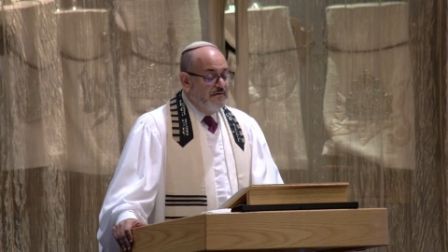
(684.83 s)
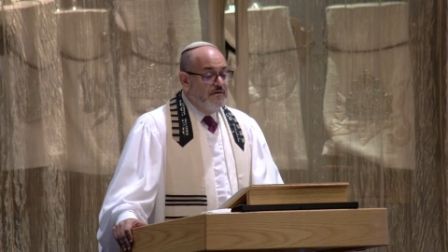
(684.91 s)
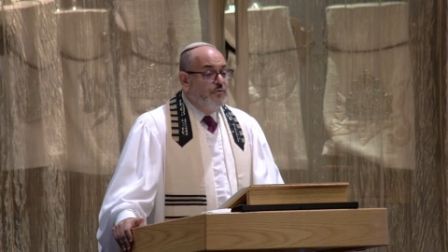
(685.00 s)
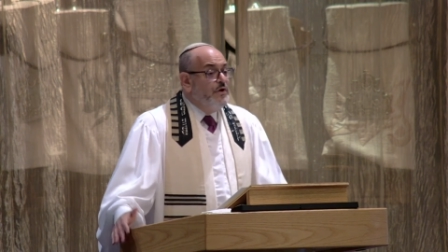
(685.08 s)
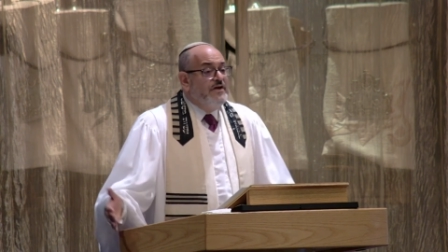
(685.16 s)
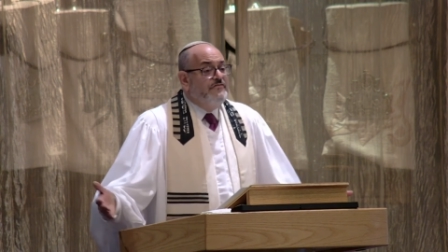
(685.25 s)

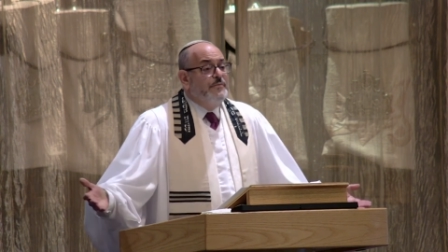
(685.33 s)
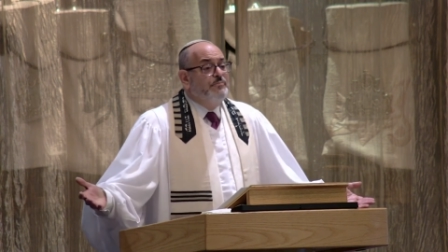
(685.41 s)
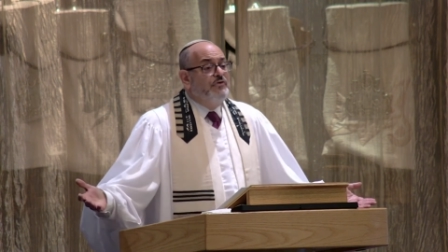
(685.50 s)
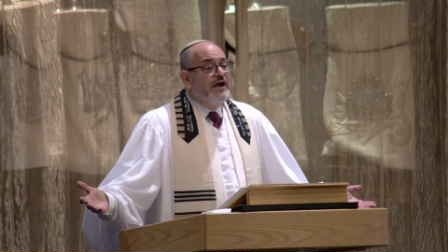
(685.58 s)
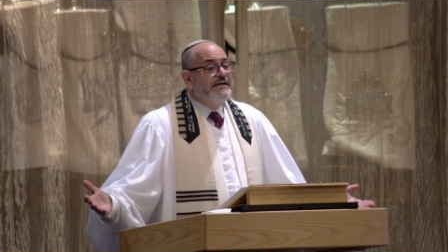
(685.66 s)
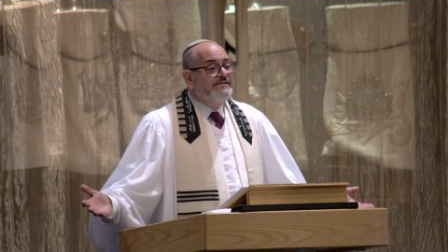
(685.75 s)
We have
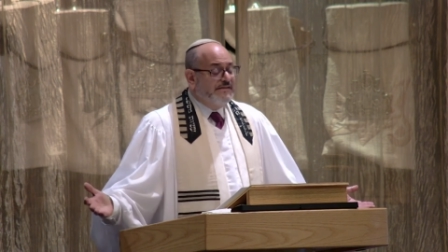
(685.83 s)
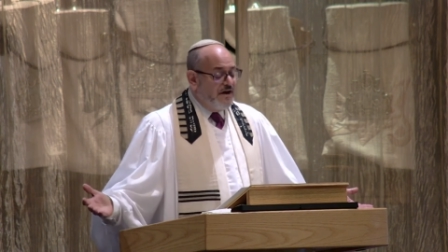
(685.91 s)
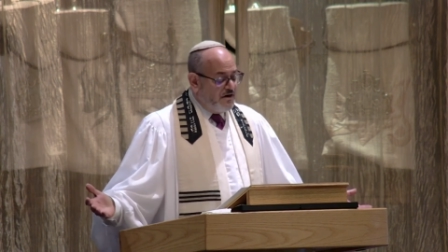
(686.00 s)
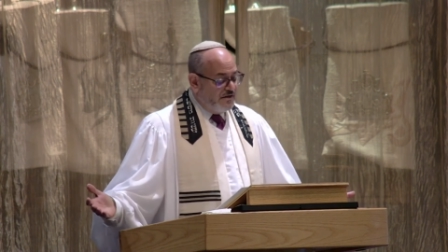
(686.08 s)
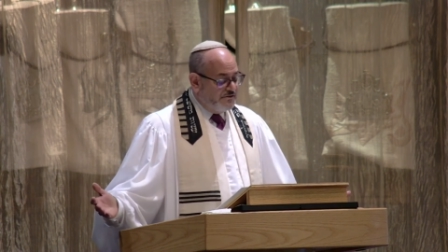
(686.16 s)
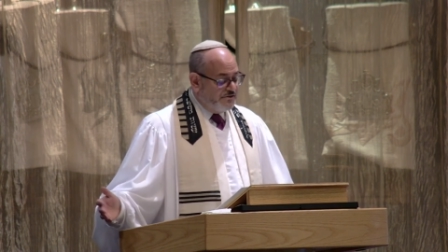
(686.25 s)
embraced our
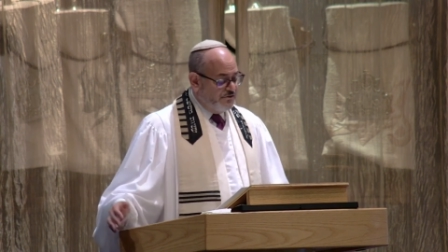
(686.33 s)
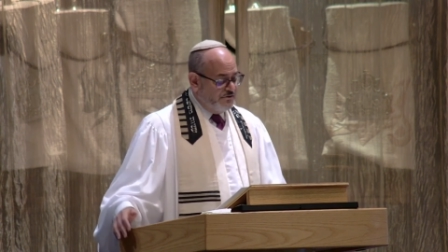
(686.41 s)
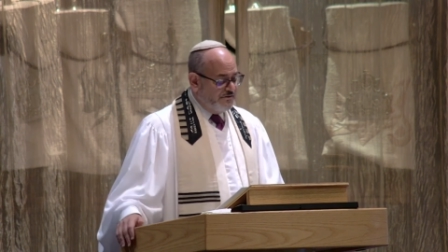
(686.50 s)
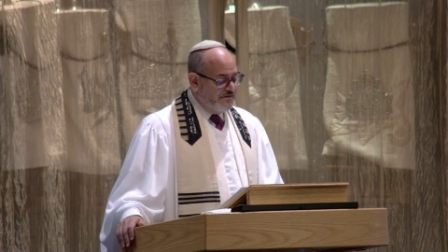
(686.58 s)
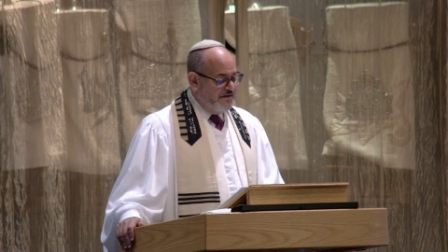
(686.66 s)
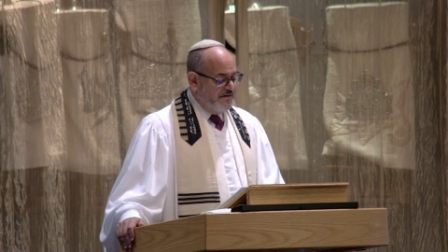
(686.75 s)

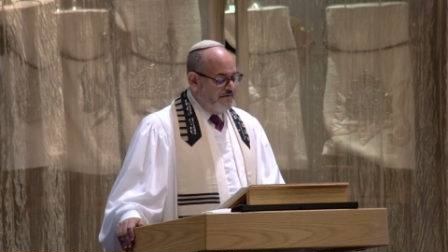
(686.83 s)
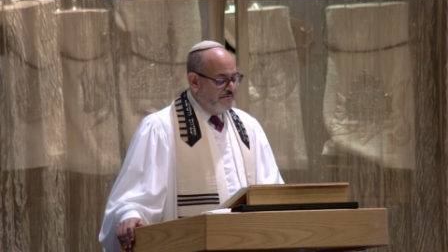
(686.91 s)
uncertainty.